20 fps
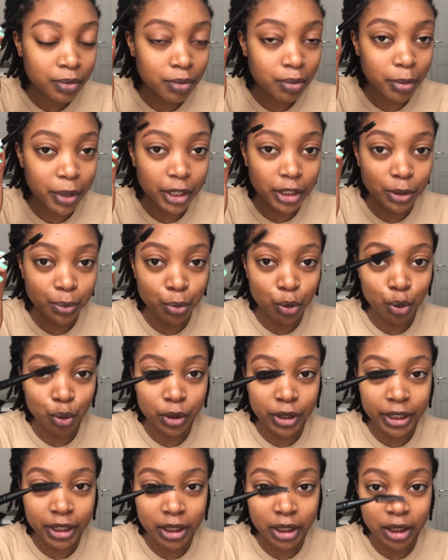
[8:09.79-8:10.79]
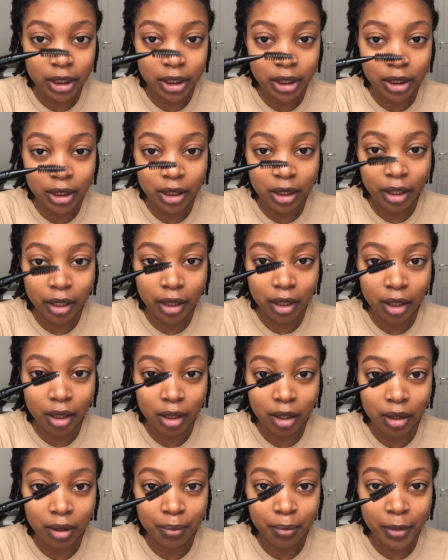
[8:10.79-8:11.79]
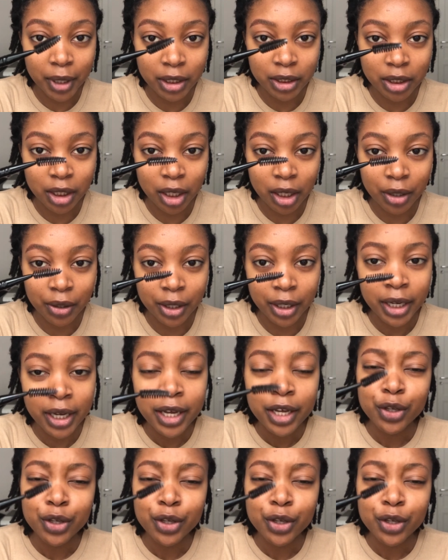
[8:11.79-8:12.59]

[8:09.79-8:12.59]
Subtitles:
my spoolie little mascara.